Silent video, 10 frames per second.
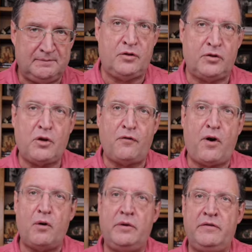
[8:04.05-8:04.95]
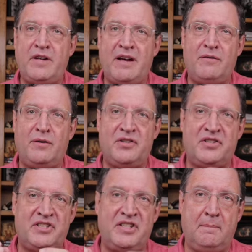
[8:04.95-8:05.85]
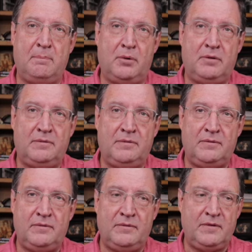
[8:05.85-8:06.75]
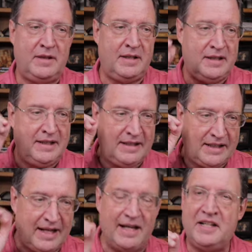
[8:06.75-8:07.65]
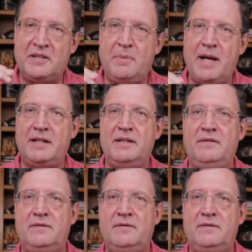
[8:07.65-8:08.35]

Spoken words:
So far we've covered simple, unexpected,